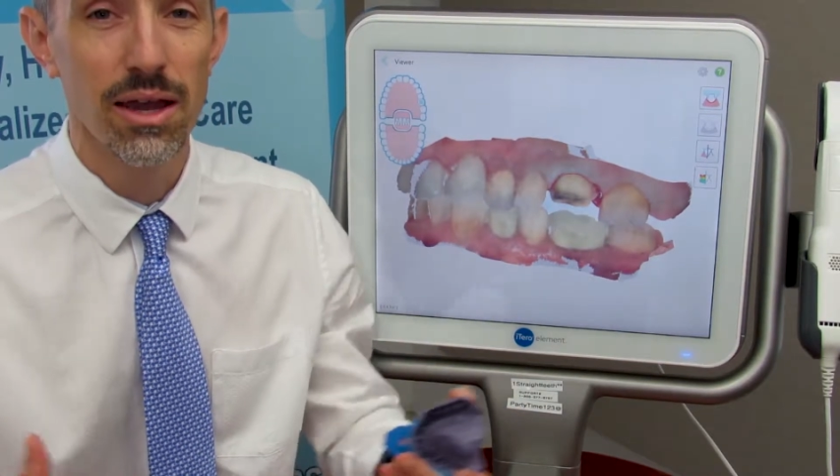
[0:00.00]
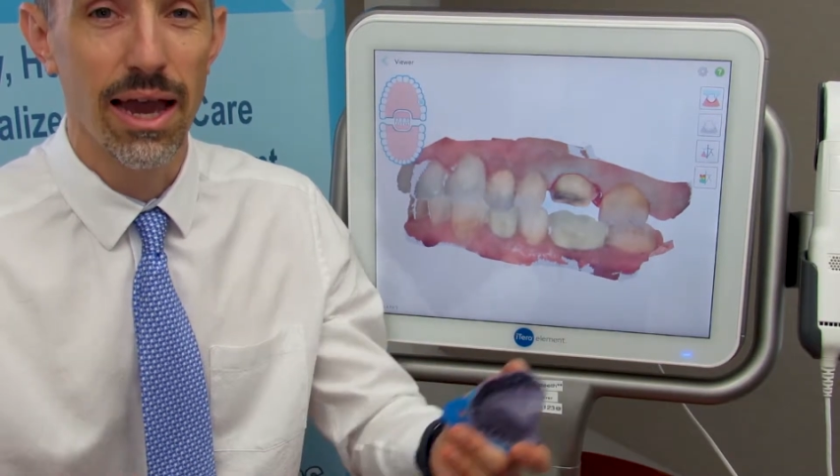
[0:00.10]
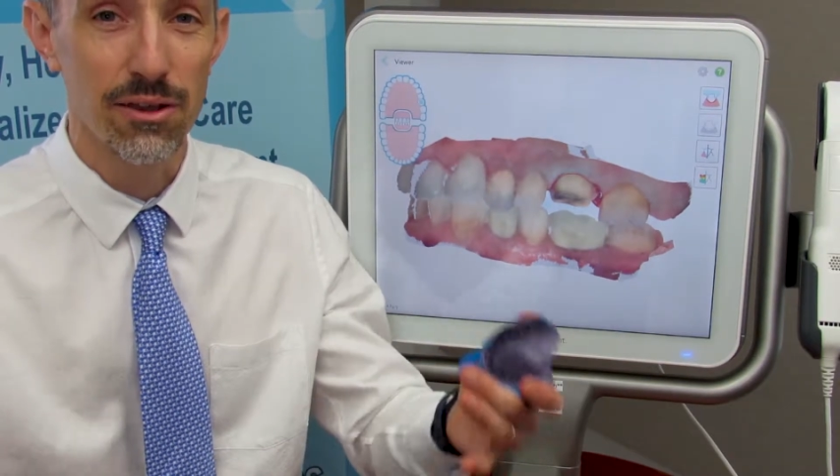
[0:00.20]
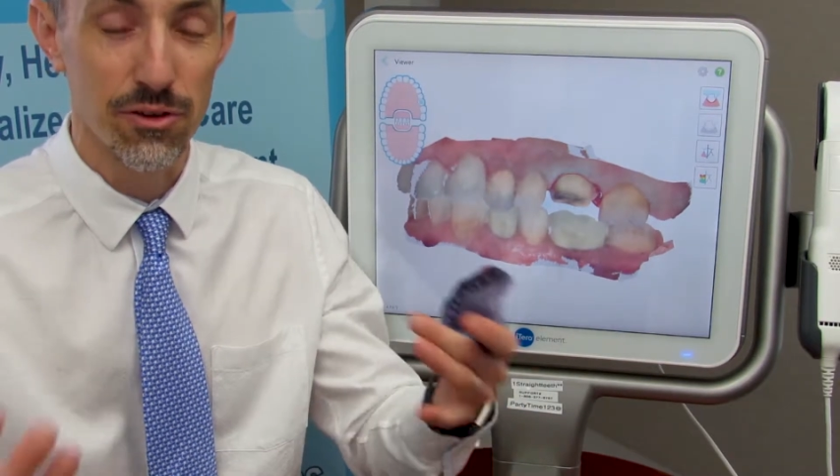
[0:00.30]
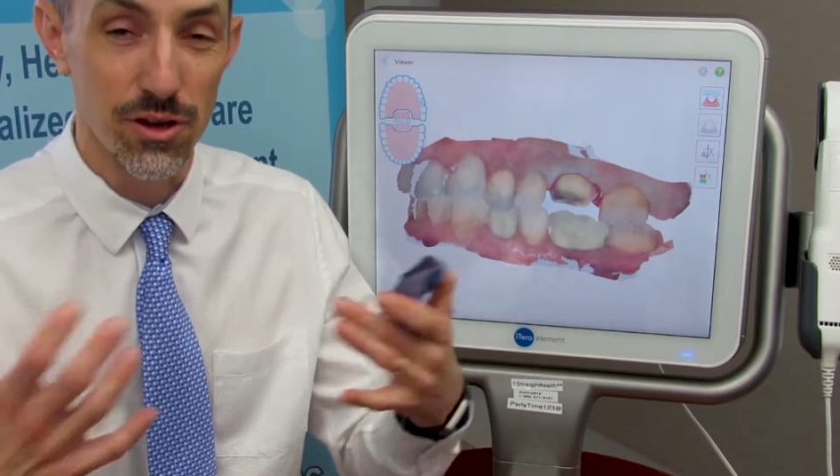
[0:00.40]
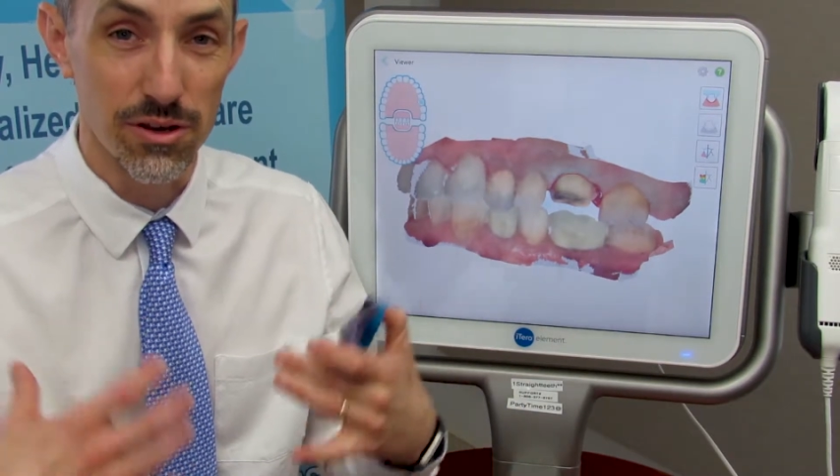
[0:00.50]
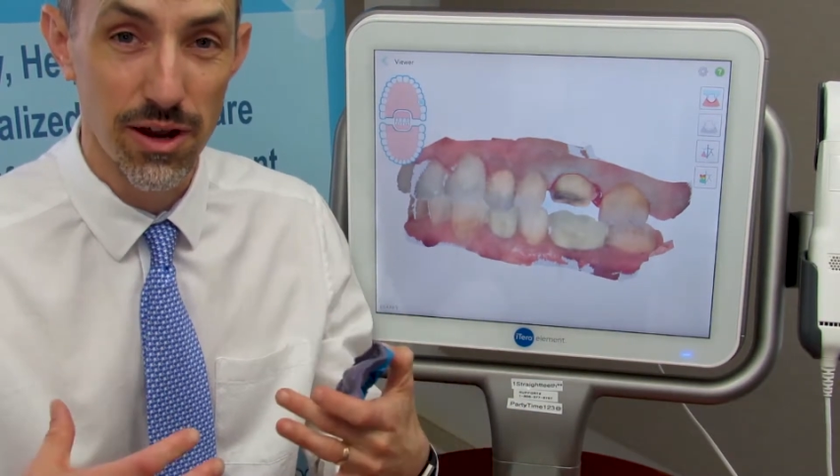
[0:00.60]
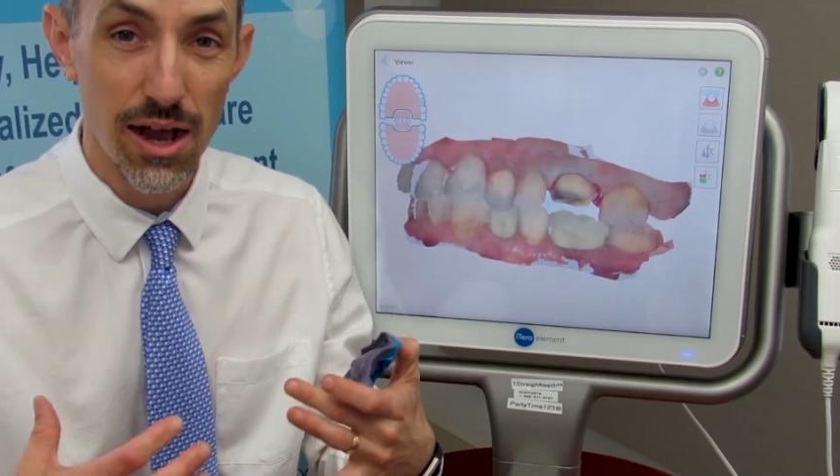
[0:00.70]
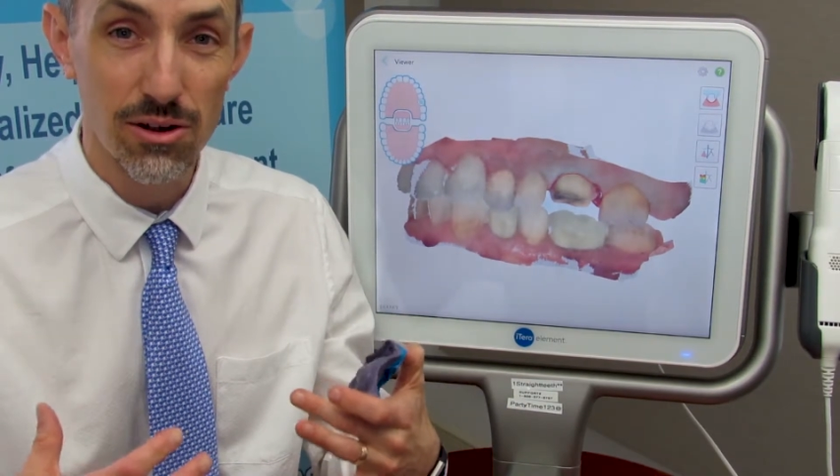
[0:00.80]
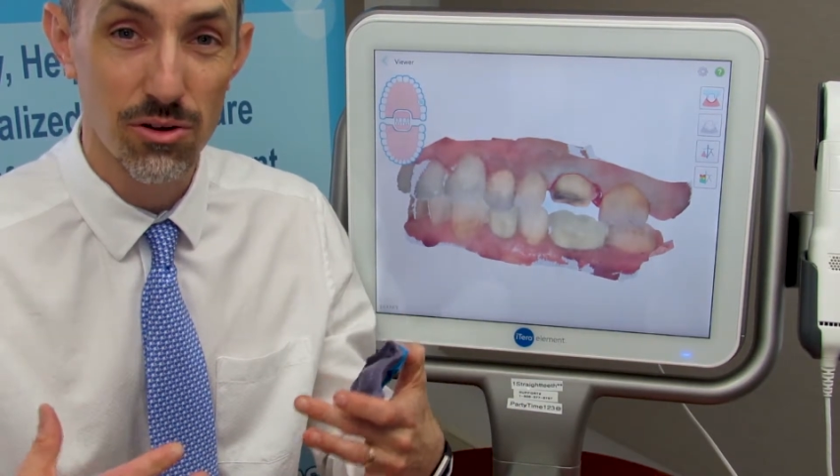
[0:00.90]
As a
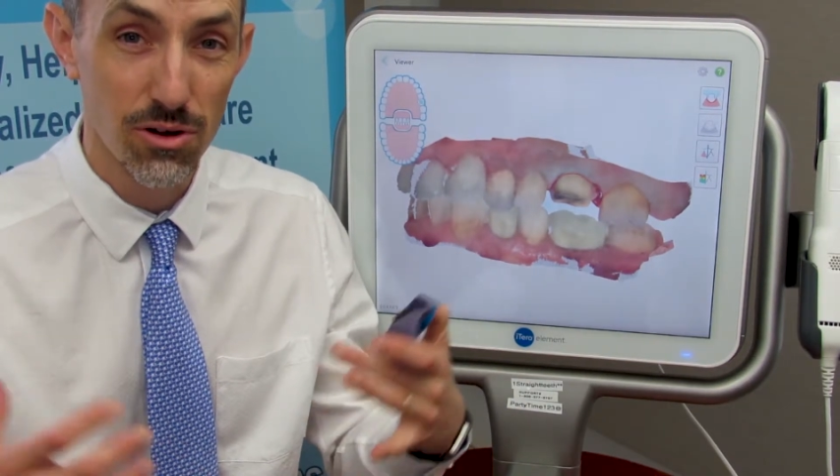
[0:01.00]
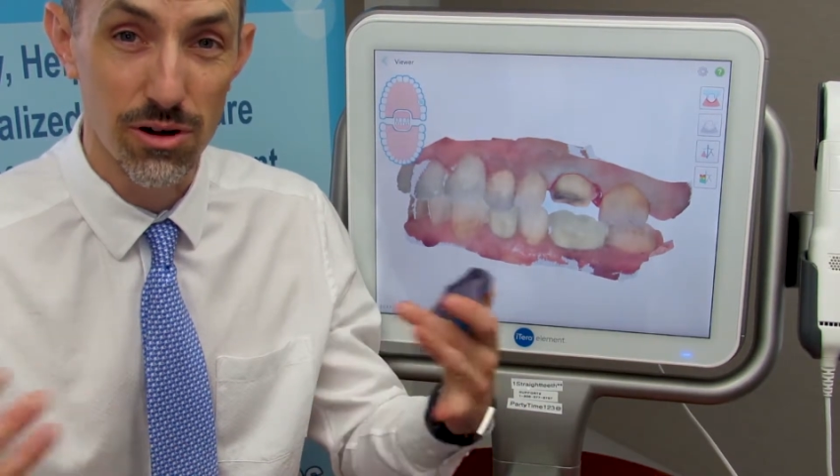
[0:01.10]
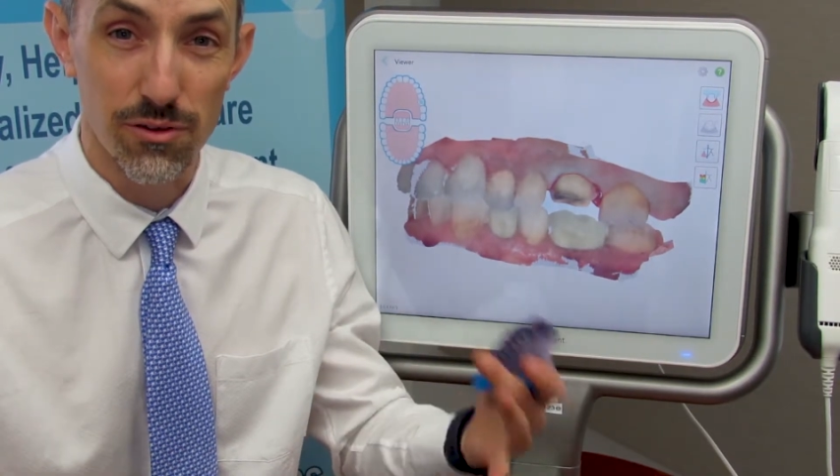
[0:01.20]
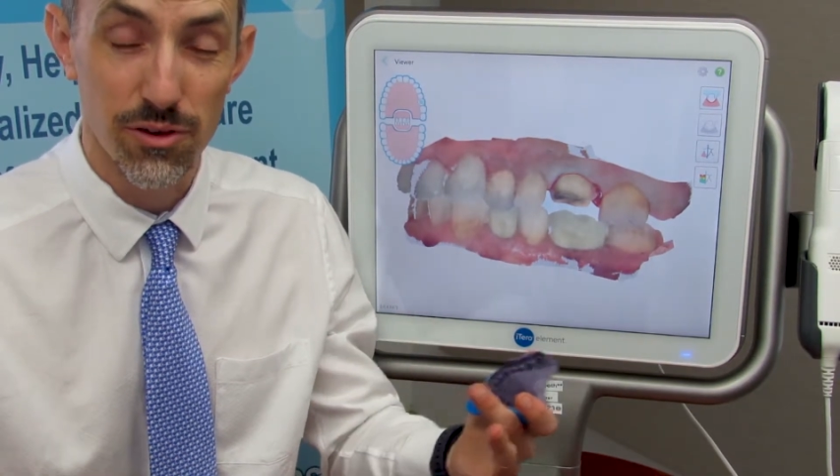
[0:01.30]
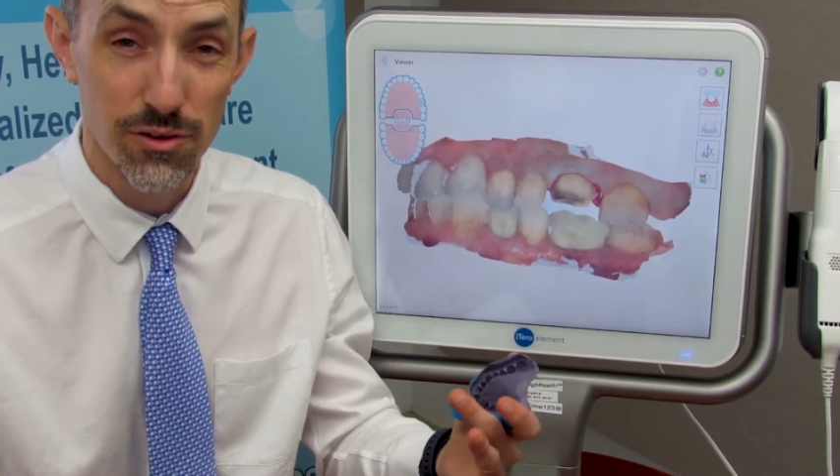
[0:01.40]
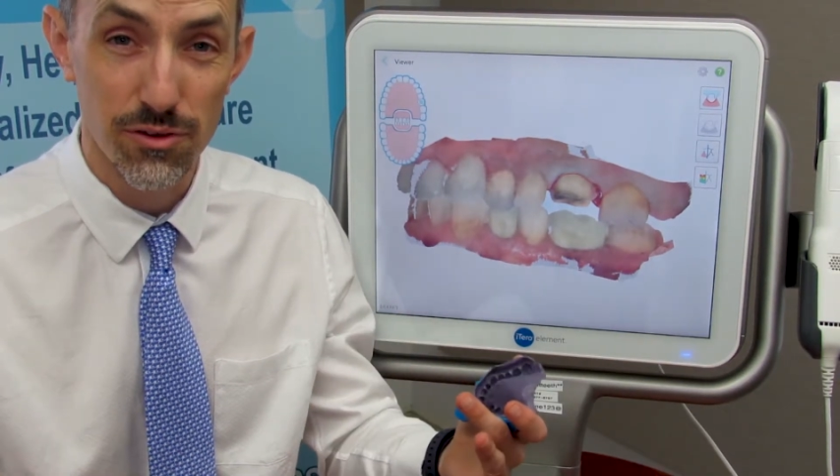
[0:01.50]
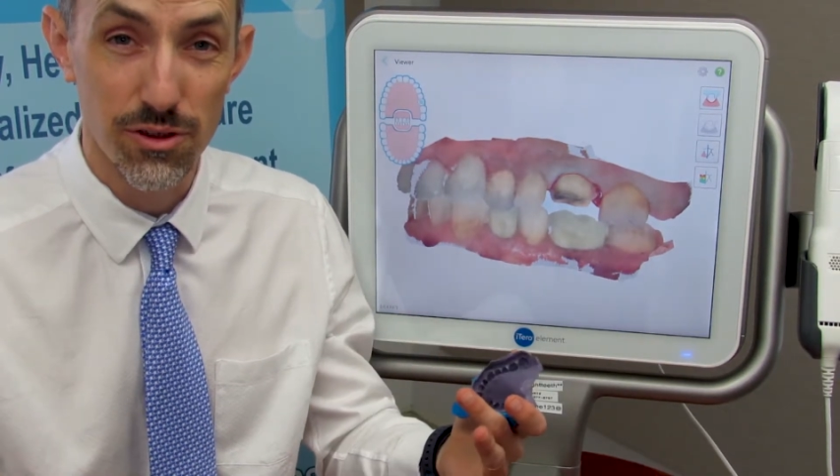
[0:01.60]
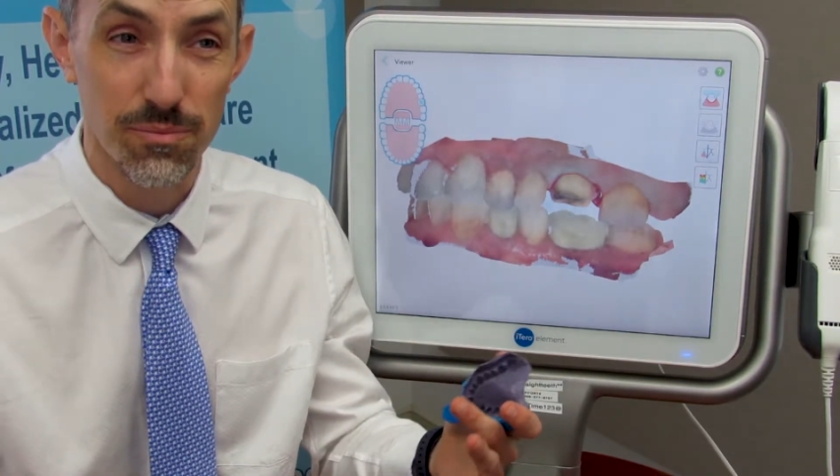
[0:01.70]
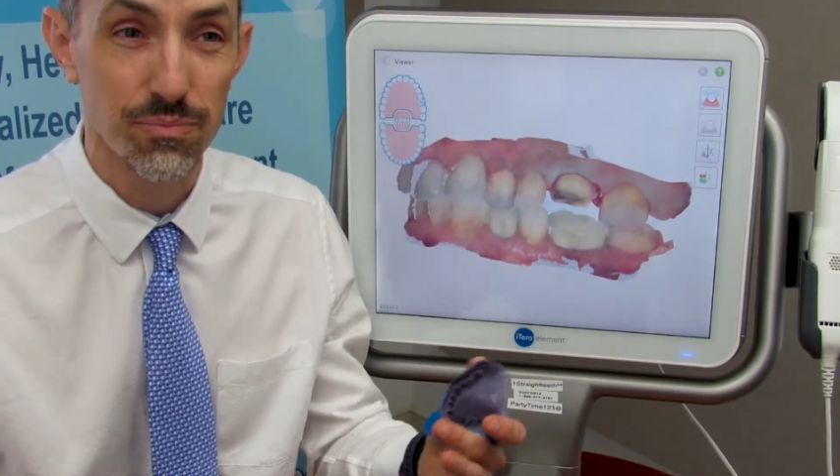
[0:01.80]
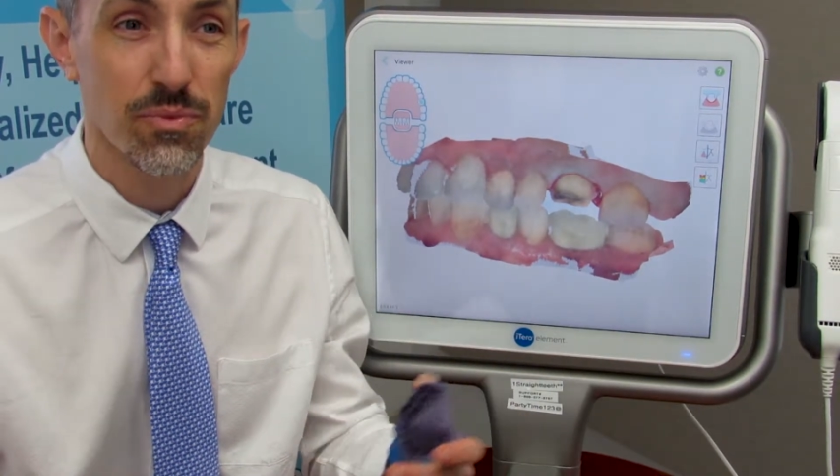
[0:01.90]
doctor and assistant,